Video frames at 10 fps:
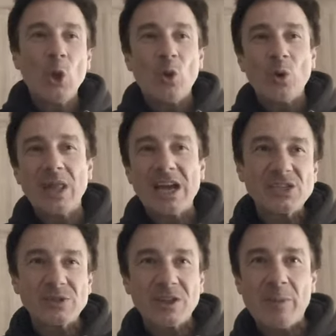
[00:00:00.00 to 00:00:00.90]
or lying to
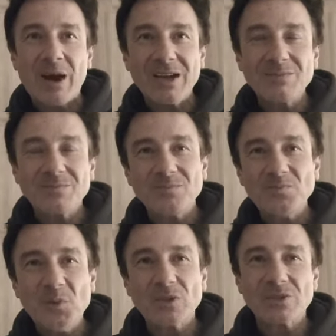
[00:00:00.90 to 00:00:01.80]
each other by
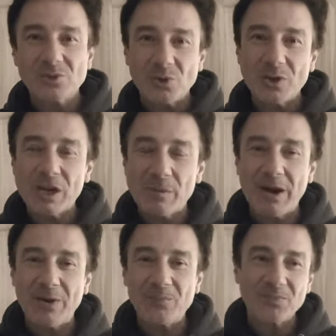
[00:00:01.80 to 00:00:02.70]
not talking
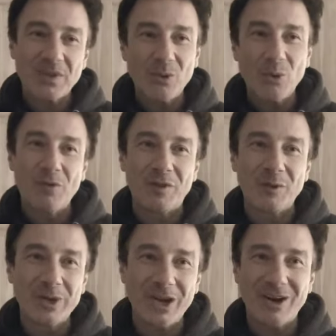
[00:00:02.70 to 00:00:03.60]
about how awful
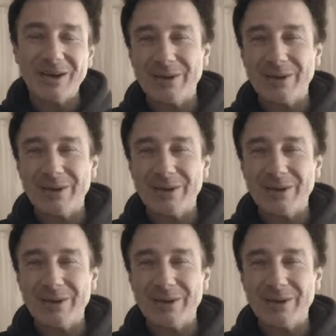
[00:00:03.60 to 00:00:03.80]
we are,